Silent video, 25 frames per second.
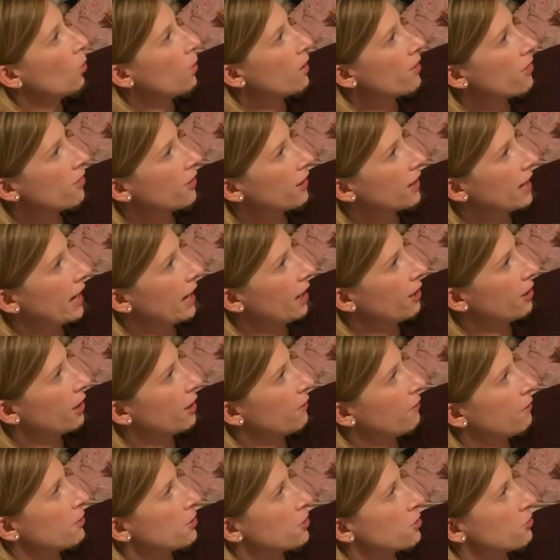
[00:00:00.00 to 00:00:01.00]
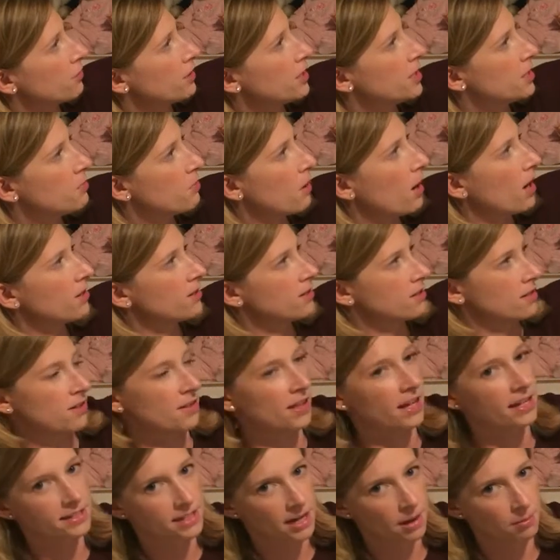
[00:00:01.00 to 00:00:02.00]
with the caregiver's response to
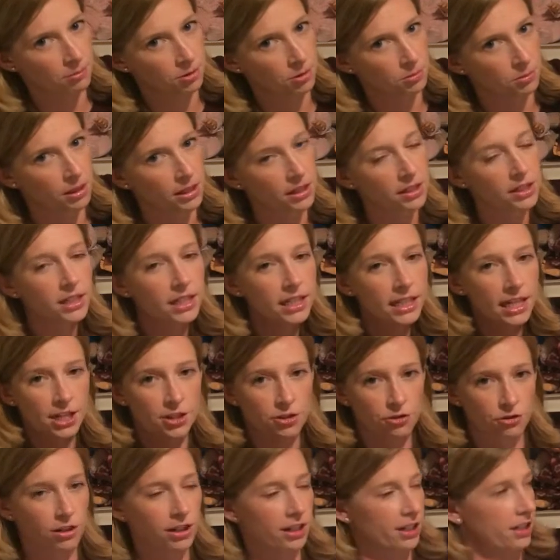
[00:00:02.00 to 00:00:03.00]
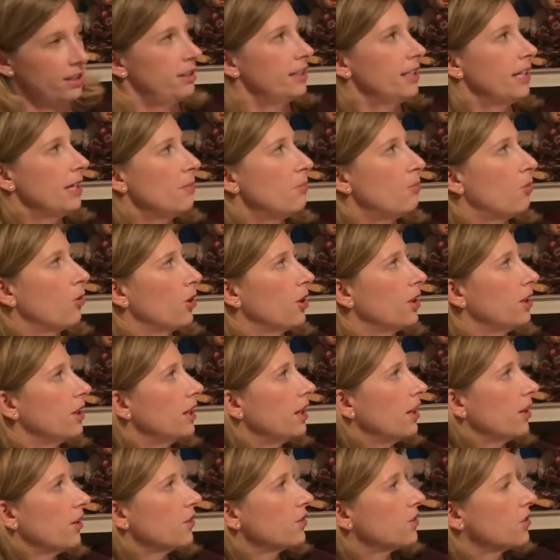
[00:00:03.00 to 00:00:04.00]
that temperament is critically important
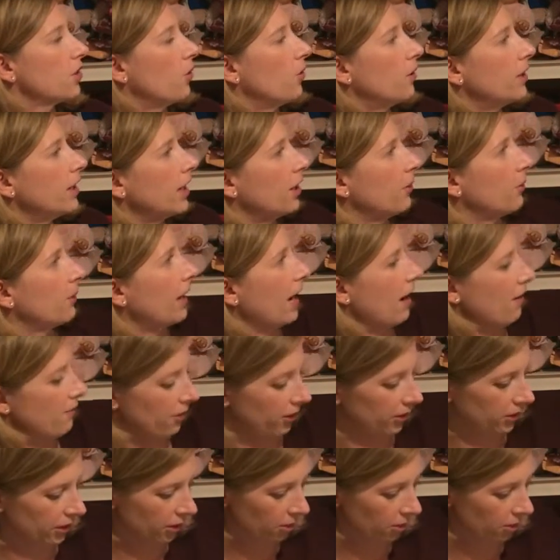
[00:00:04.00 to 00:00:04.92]
here. So here we have our